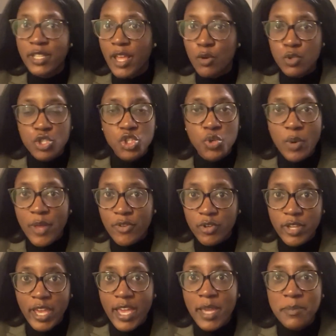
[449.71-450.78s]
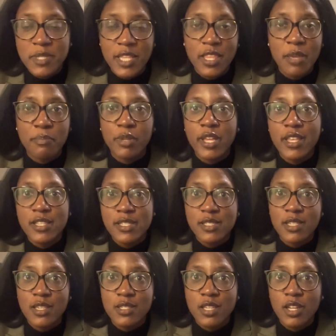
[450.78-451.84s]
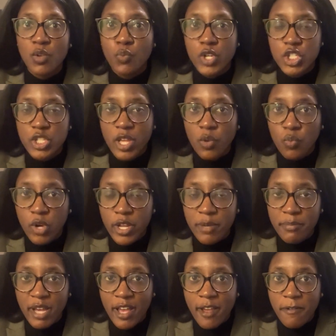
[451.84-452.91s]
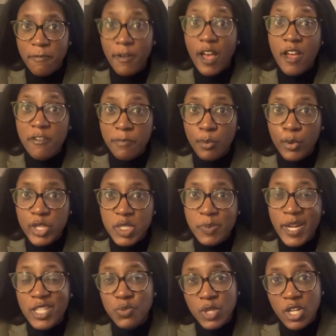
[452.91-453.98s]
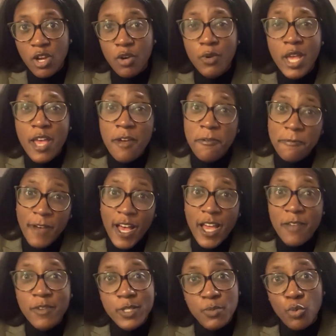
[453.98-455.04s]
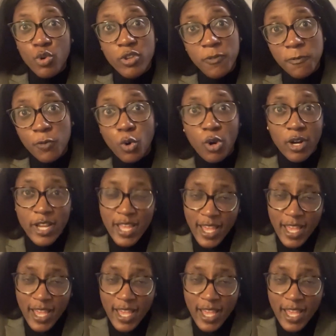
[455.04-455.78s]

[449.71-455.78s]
There was 2 other games that they played this season in which they won by 5 points, but as we know, 5 is more than 4.